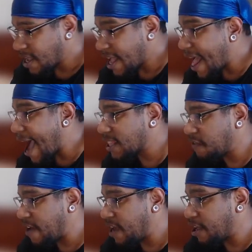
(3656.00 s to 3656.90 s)

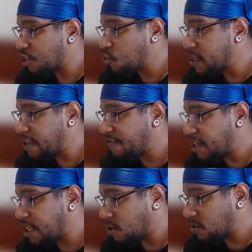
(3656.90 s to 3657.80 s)
Activating 3D
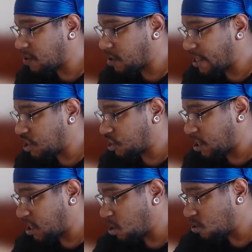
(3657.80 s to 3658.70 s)
video
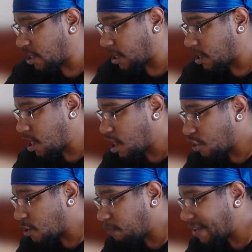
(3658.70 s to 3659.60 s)
simulation using
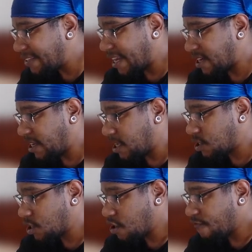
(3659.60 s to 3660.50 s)
the blade
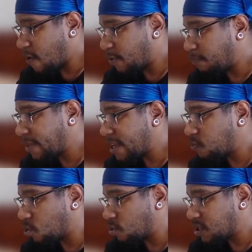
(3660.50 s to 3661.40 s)
techniques from the blade
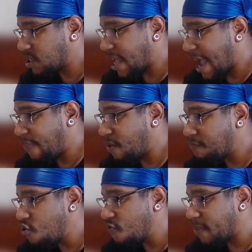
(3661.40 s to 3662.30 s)
wounds and the
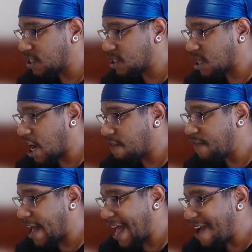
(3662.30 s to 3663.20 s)
movements of
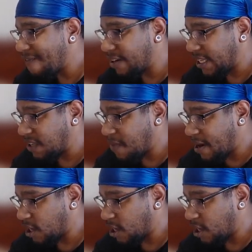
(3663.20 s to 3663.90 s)
the heavenly demonic